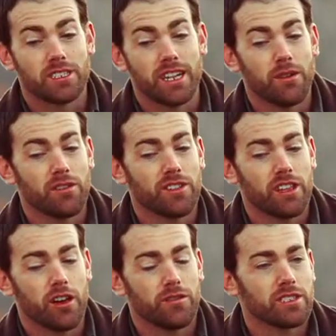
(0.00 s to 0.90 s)
Today we've
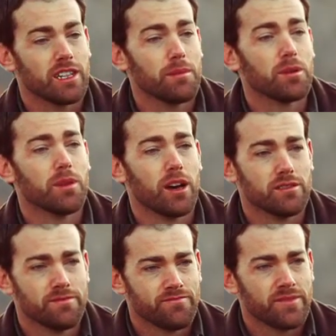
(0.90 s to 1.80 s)
come over to leopard
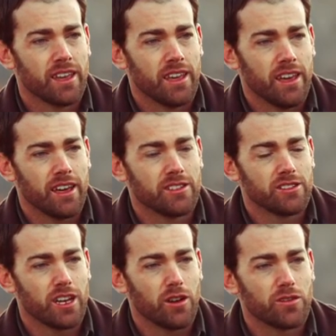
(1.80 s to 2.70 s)
mode, and
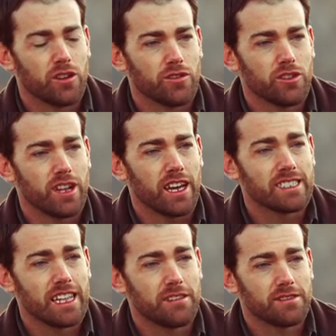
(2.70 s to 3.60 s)
so we've got a few
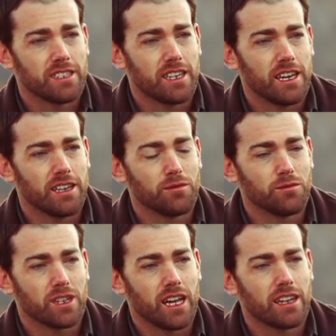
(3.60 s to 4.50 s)
days left,
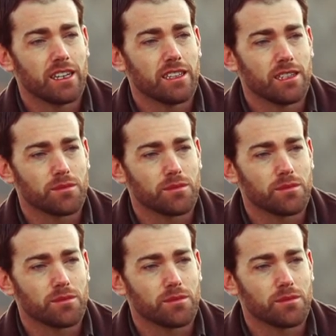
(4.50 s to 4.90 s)
and we're going to need them